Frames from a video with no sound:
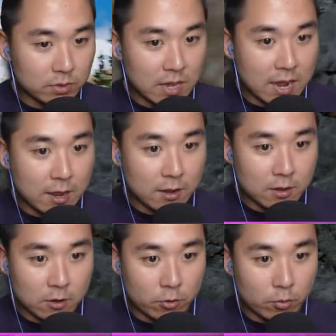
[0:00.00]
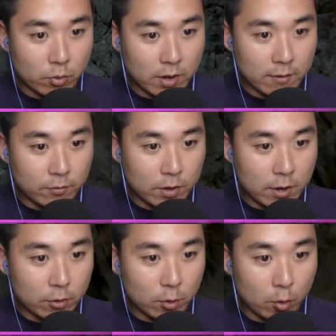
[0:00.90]
with that or whatever.
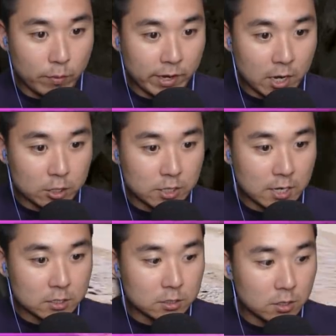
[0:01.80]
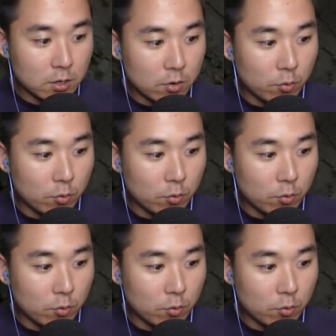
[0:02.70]
I don't know. Oh my gosh, yes,